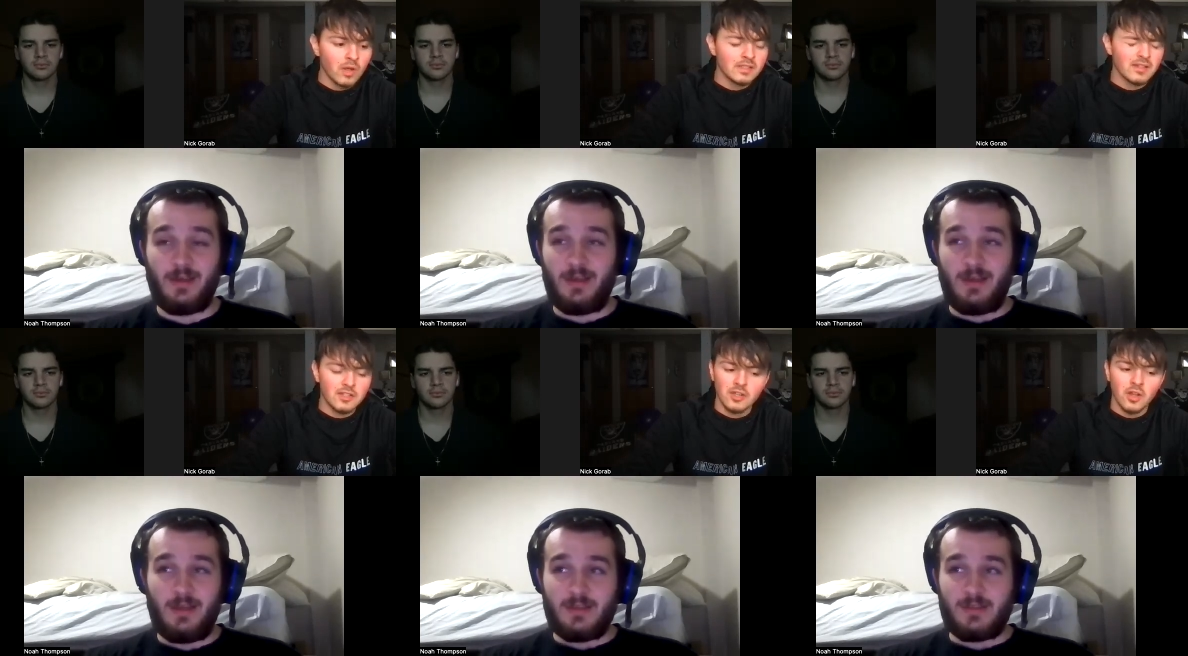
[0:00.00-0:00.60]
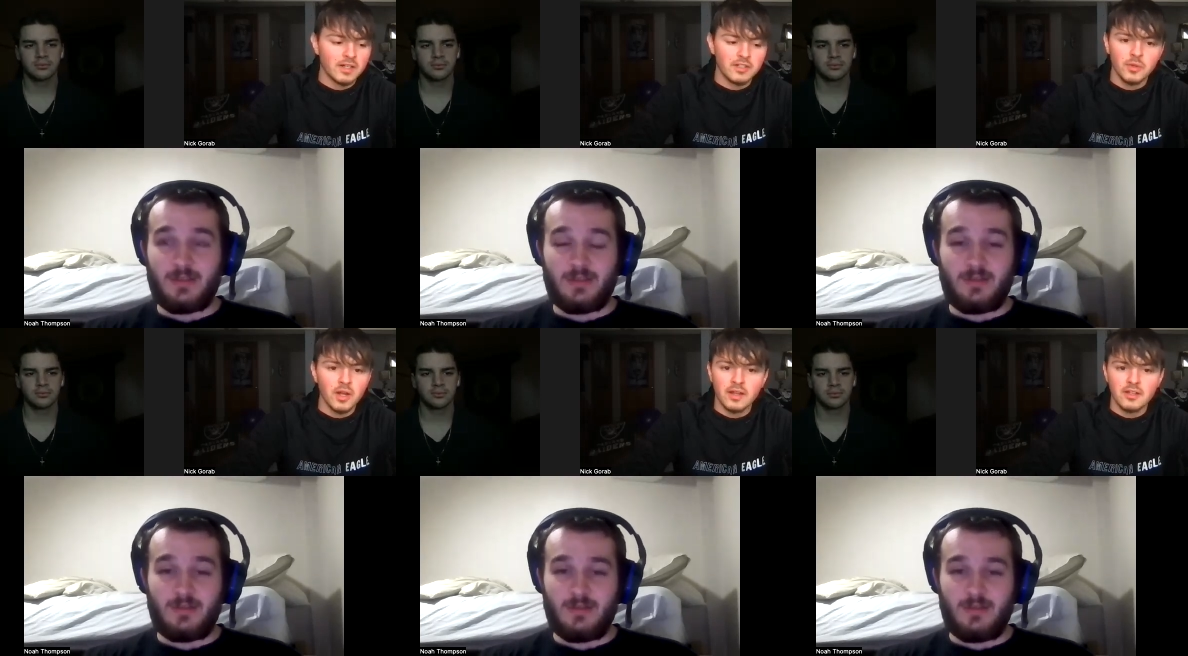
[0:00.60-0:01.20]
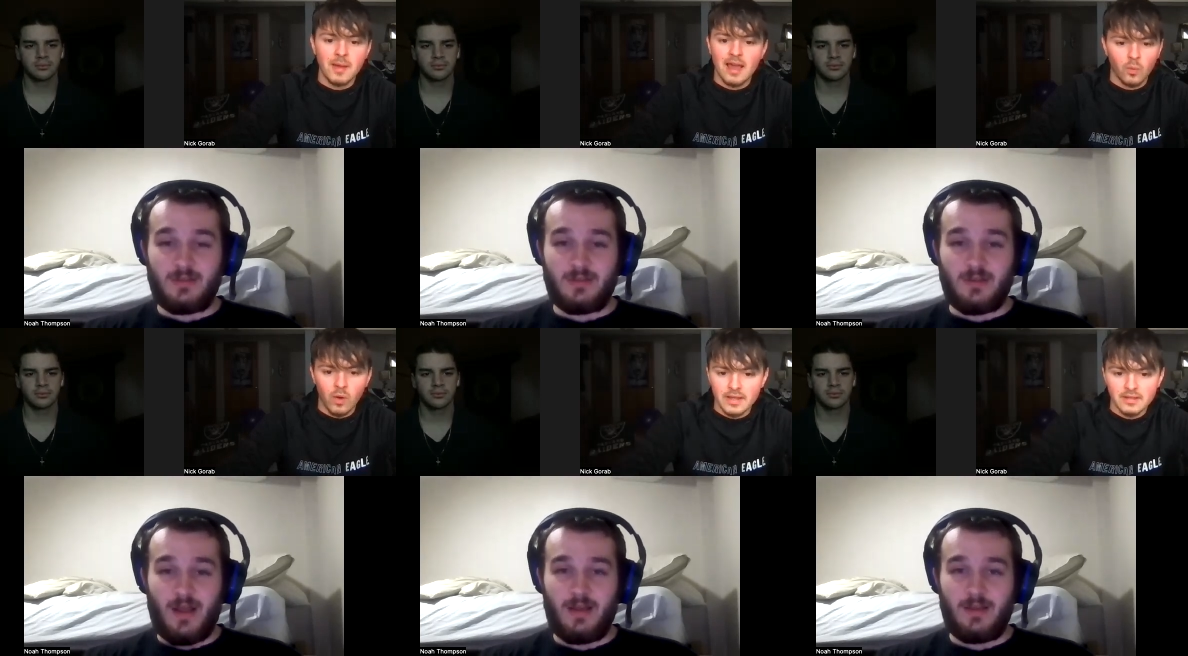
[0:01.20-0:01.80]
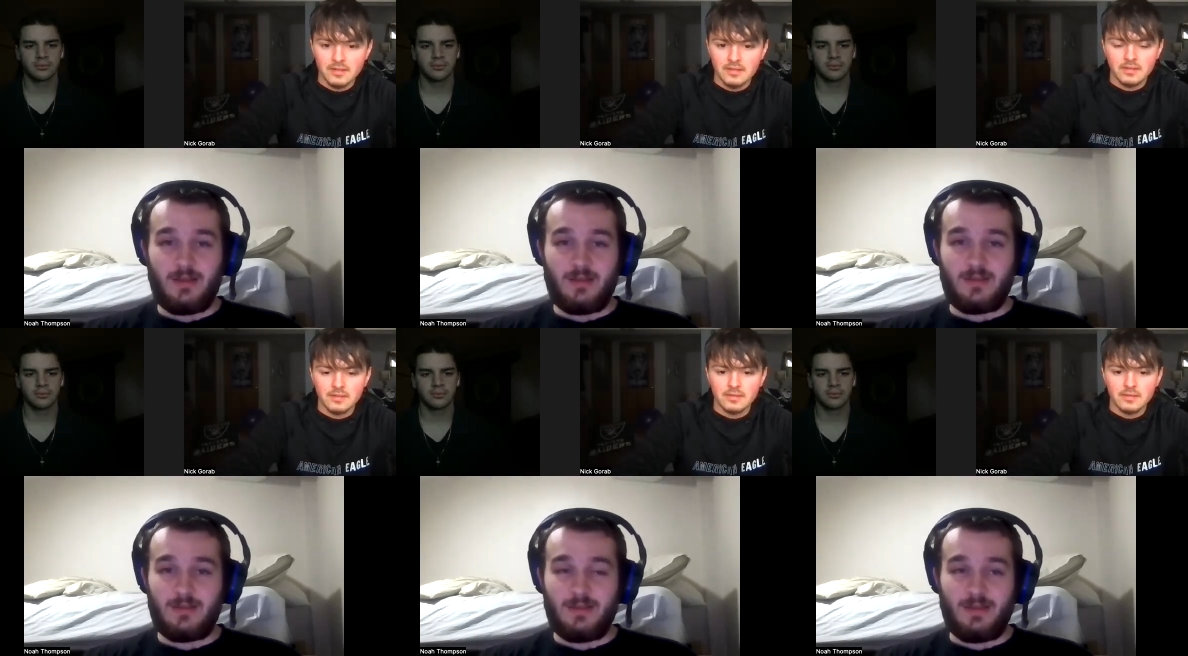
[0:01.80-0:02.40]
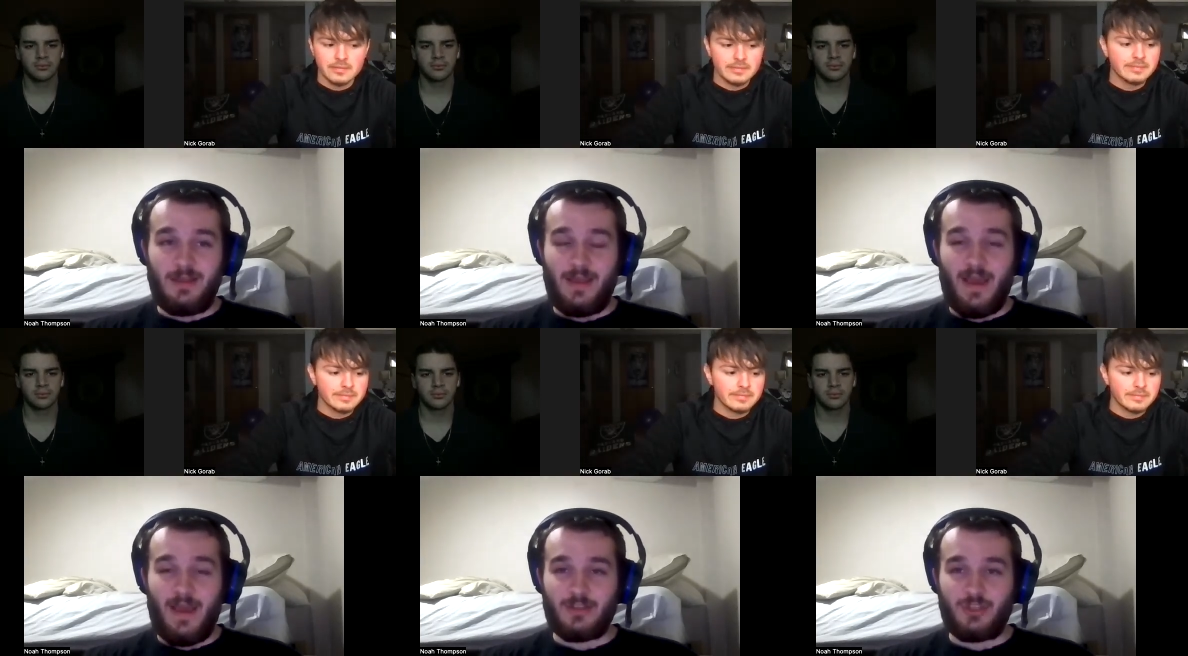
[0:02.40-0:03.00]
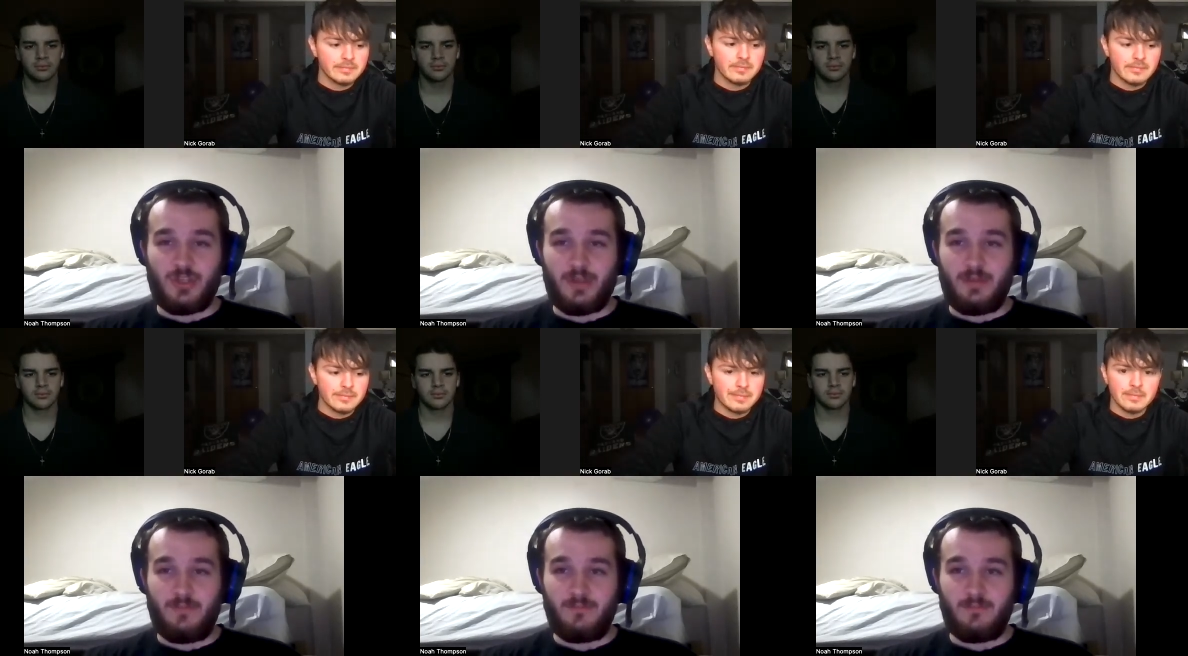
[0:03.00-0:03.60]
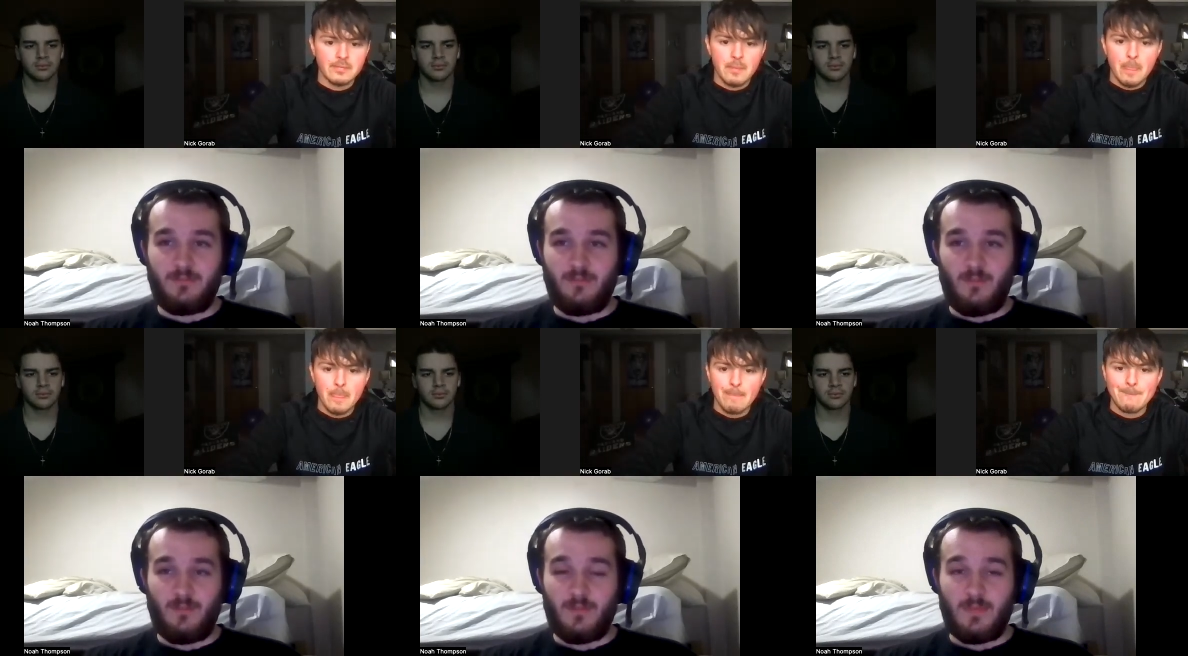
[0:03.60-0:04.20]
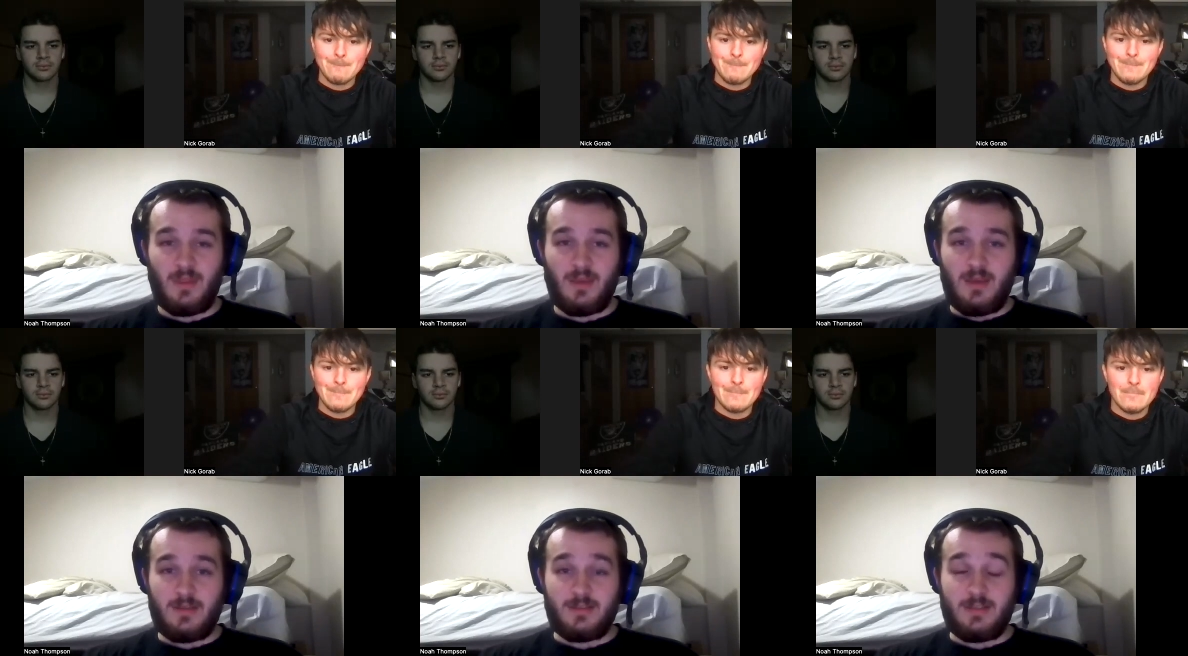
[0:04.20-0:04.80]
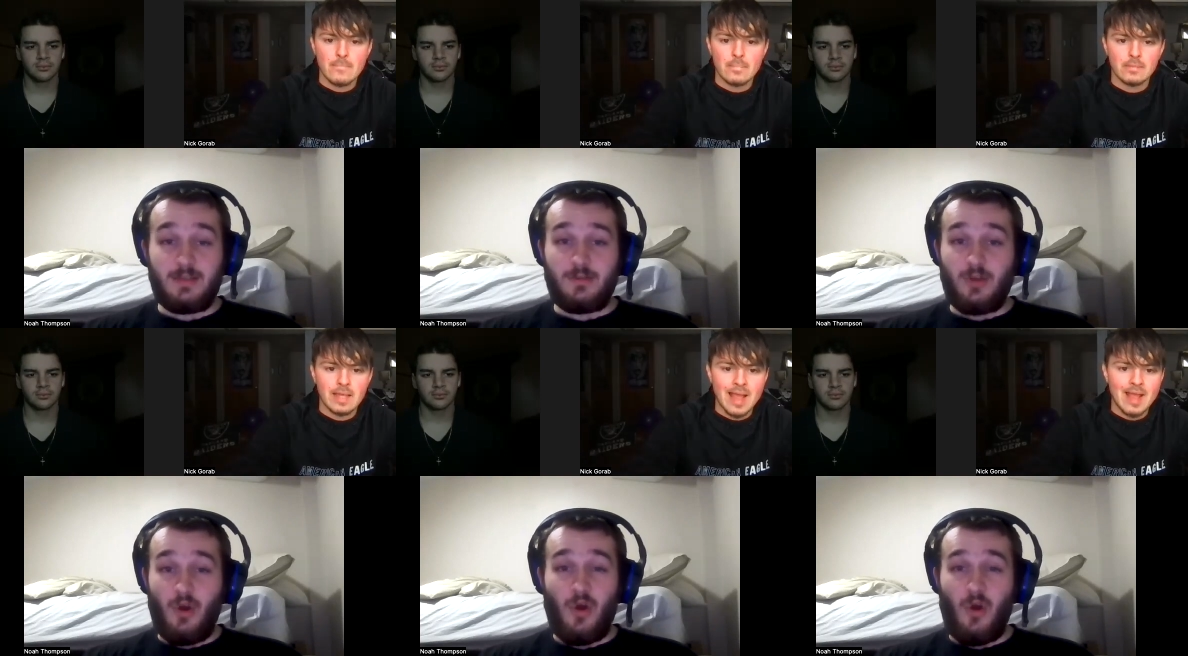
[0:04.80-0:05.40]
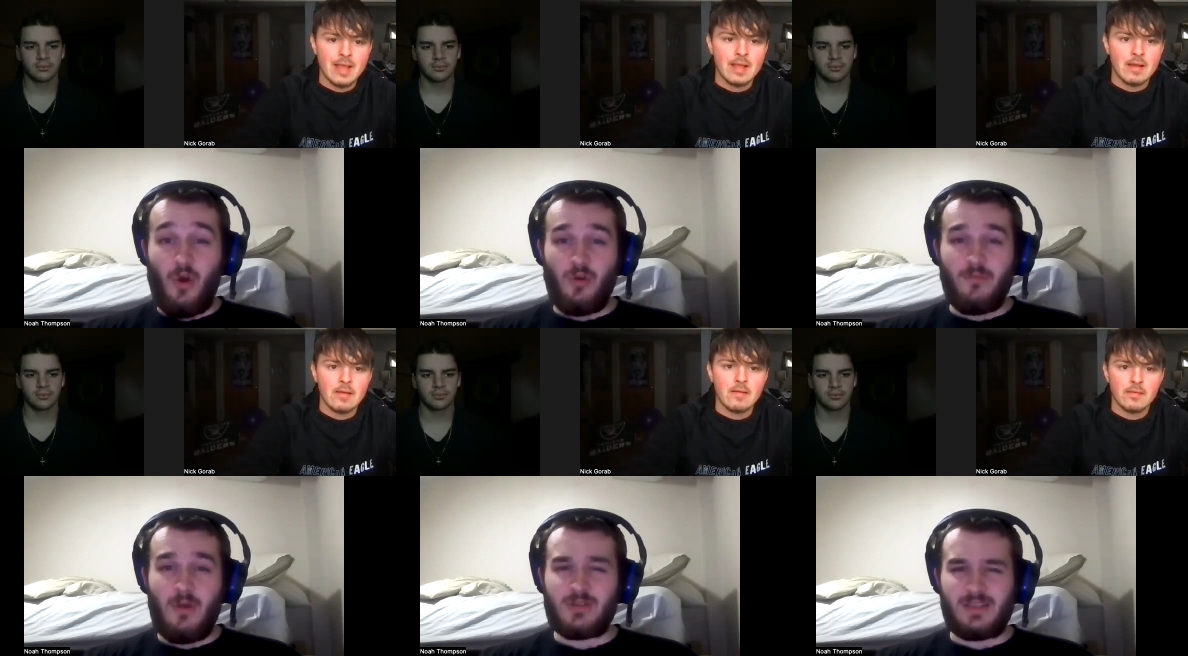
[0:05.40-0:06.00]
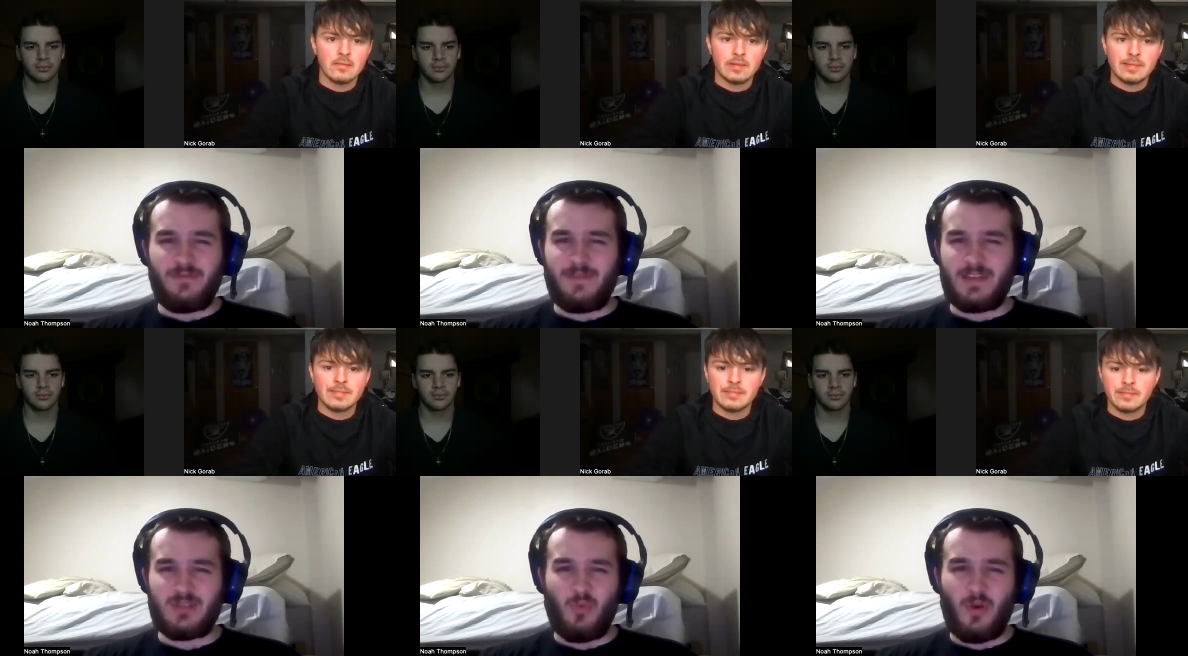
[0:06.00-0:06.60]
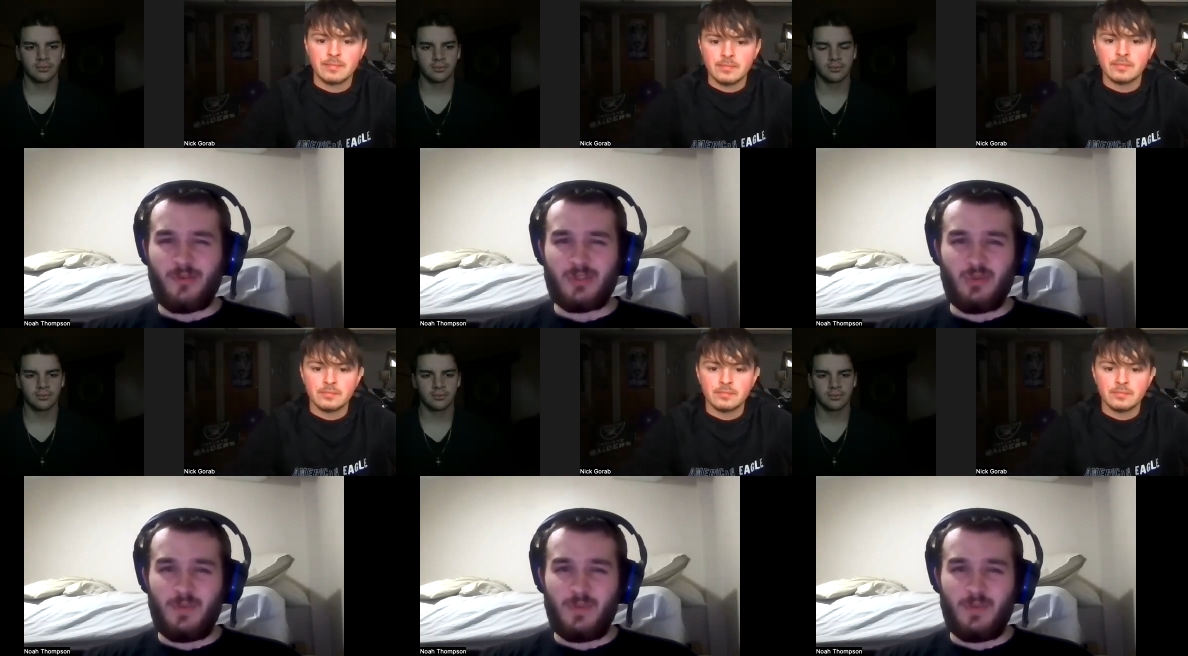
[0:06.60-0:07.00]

Speaker 1: Wasn't looking too good no matter what. Uh,
Speaker 2: yeah, she she almost convinced one or two